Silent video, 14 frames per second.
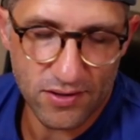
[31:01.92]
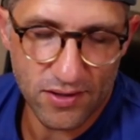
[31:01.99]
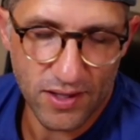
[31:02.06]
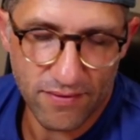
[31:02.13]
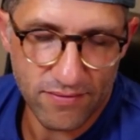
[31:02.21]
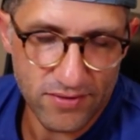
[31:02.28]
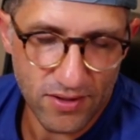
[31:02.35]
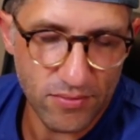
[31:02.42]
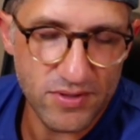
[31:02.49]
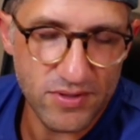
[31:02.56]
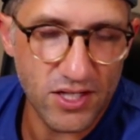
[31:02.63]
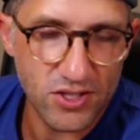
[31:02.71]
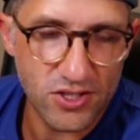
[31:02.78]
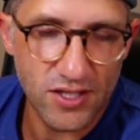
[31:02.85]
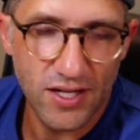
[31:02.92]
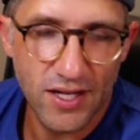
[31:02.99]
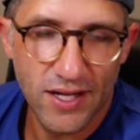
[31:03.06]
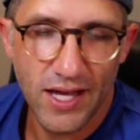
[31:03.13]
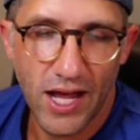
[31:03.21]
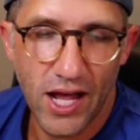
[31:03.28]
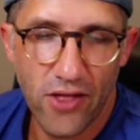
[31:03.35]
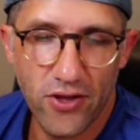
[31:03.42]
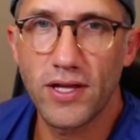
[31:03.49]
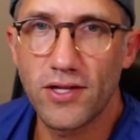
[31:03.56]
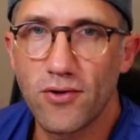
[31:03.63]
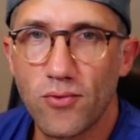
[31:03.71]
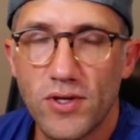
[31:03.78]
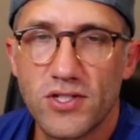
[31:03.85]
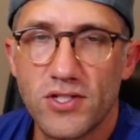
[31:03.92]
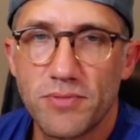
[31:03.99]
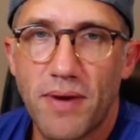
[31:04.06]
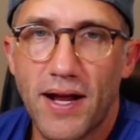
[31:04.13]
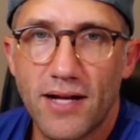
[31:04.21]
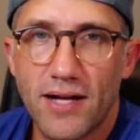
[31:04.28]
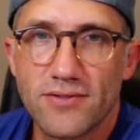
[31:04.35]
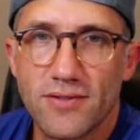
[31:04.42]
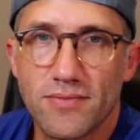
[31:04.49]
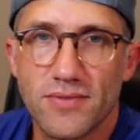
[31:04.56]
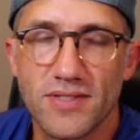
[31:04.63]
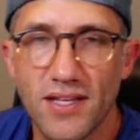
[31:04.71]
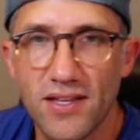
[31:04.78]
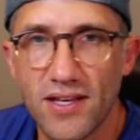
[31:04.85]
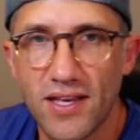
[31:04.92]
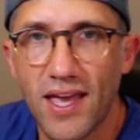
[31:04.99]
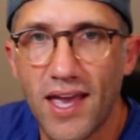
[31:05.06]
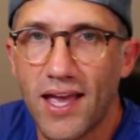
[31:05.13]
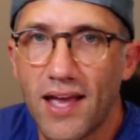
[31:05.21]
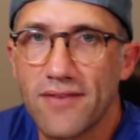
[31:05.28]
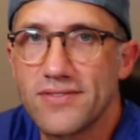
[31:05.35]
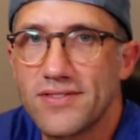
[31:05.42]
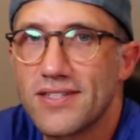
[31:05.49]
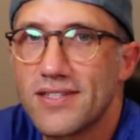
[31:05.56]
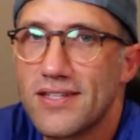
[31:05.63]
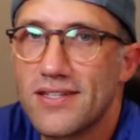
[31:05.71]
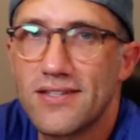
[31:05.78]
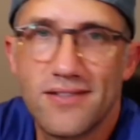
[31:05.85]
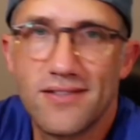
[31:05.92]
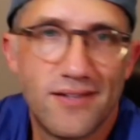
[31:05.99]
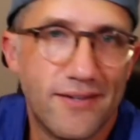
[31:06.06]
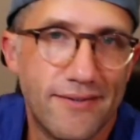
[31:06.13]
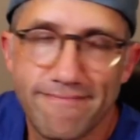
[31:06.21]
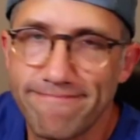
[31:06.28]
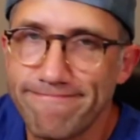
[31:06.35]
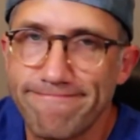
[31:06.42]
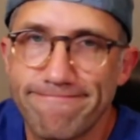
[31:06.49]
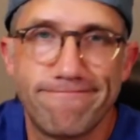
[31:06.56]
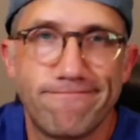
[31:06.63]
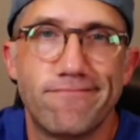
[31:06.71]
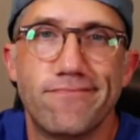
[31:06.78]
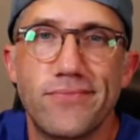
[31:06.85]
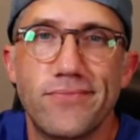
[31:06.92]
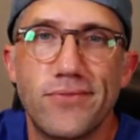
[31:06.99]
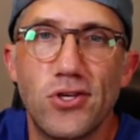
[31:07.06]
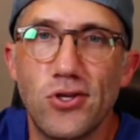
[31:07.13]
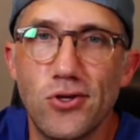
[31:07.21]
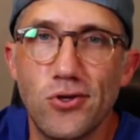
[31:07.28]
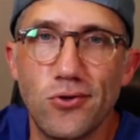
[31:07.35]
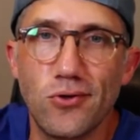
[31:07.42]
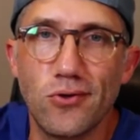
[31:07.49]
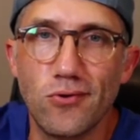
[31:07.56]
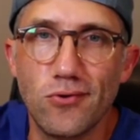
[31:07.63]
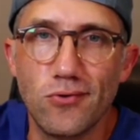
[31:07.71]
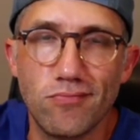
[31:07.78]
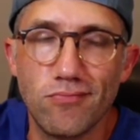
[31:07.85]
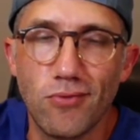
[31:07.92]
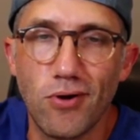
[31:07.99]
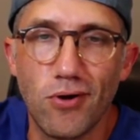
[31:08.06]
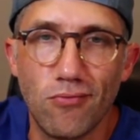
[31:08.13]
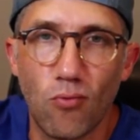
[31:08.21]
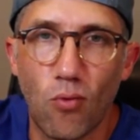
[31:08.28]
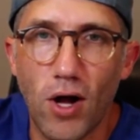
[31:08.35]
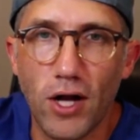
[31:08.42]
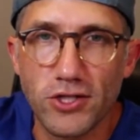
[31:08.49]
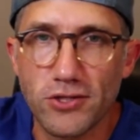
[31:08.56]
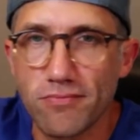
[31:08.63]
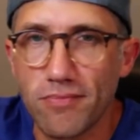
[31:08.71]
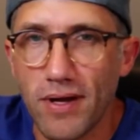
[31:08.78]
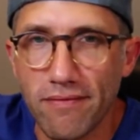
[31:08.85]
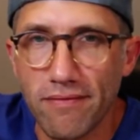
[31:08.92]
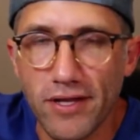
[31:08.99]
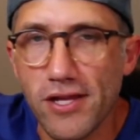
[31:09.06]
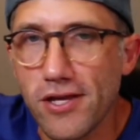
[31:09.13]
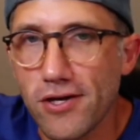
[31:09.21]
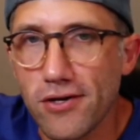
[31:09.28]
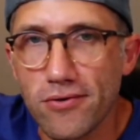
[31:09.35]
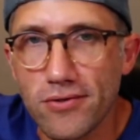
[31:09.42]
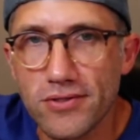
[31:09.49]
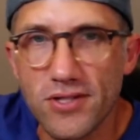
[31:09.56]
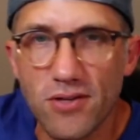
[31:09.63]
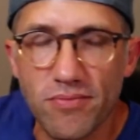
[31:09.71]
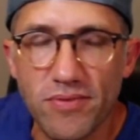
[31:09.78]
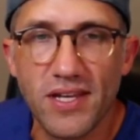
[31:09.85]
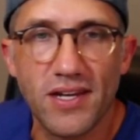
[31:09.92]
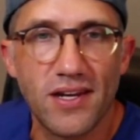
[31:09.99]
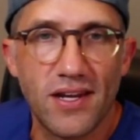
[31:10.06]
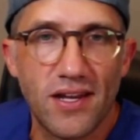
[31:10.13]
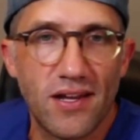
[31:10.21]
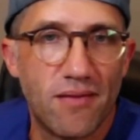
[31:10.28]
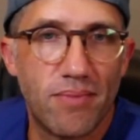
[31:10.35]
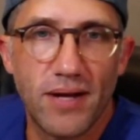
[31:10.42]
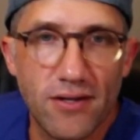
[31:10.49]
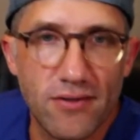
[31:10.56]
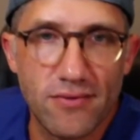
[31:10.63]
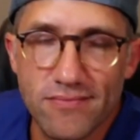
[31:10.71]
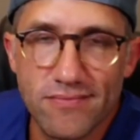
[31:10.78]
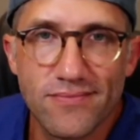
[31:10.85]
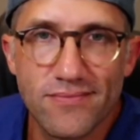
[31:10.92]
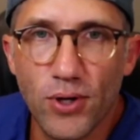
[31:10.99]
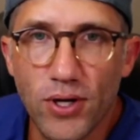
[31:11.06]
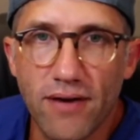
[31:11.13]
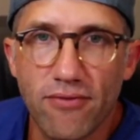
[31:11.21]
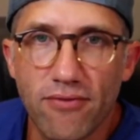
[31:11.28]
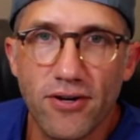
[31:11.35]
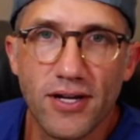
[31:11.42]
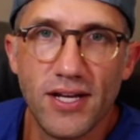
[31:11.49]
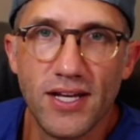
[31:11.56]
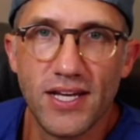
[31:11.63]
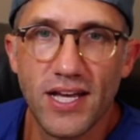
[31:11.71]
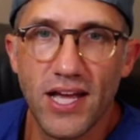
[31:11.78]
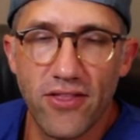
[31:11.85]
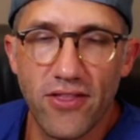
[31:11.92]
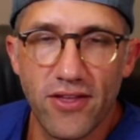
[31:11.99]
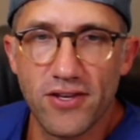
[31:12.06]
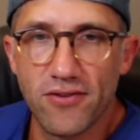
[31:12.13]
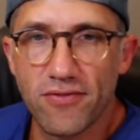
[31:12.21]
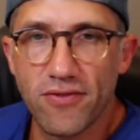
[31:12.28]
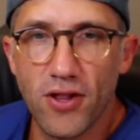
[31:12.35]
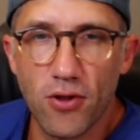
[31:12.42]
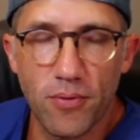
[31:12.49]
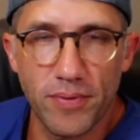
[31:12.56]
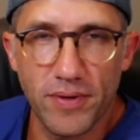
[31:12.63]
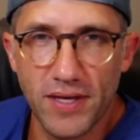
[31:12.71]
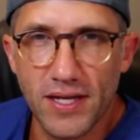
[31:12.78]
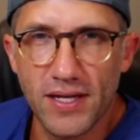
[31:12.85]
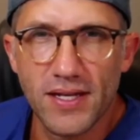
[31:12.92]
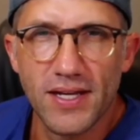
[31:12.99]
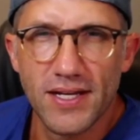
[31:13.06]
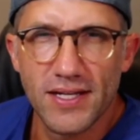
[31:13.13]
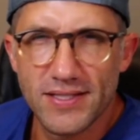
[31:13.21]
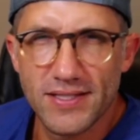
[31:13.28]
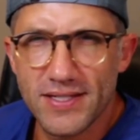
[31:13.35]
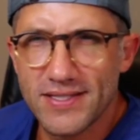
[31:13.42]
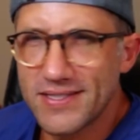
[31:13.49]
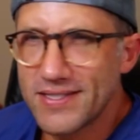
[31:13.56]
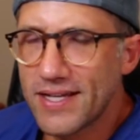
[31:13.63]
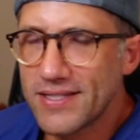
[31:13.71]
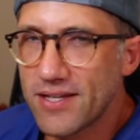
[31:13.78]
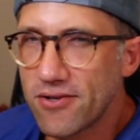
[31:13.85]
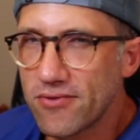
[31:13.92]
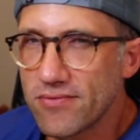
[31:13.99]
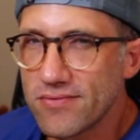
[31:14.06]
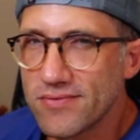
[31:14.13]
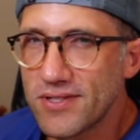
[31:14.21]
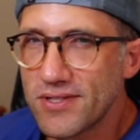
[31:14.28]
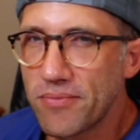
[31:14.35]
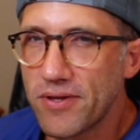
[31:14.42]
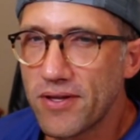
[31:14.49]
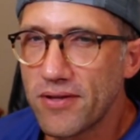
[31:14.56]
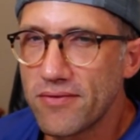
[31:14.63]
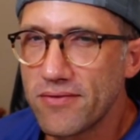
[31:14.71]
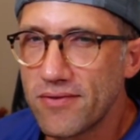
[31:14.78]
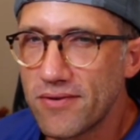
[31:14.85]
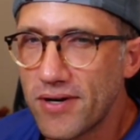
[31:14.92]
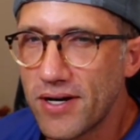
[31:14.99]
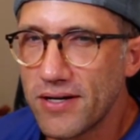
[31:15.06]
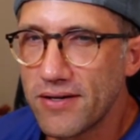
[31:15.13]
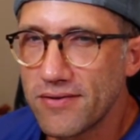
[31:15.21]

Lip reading: they have some intention. And then you'll reach back out to them and say like, "Hey, I've seen you watched my video or something about whatever," and then you follow up again. Does that sound something right?